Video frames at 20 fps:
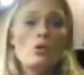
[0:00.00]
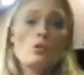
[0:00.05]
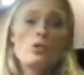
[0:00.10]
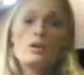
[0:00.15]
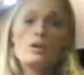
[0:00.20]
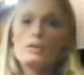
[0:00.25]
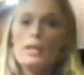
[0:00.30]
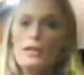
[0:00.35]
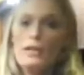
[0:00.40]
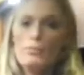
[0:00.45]

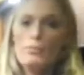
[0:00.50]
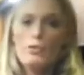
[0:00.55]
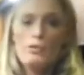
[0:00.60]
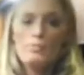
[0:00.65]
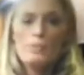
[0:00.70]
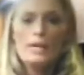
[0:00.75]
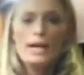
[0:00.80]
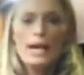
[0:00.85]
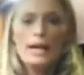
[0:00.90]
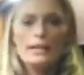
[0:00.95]
or like
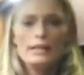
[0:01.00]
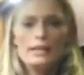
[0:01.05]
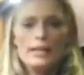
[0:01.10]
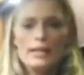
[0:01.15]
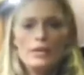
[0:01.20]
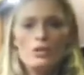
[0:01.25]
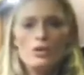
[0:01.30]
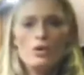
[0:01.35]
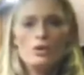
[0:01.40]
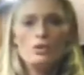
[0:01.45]
for me, I
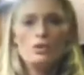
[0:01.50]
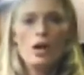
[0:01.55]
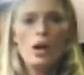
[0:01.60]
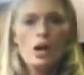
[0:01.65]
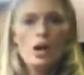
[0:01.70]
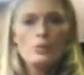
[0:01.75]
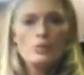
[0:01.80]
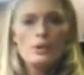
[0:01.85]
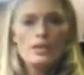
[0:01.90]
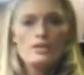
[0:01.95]
like to go to
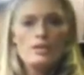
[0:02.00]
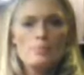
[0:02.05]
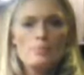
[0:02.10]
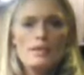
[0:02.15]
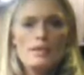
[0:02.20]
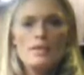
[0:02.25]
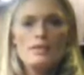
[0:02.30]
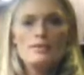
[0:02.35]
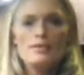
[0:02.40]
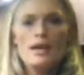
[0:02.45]
all
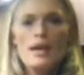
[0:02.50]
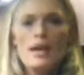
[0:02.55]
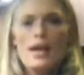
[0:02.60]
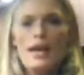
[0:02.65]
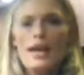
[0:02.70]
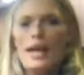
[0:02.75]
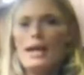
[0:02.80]
recipes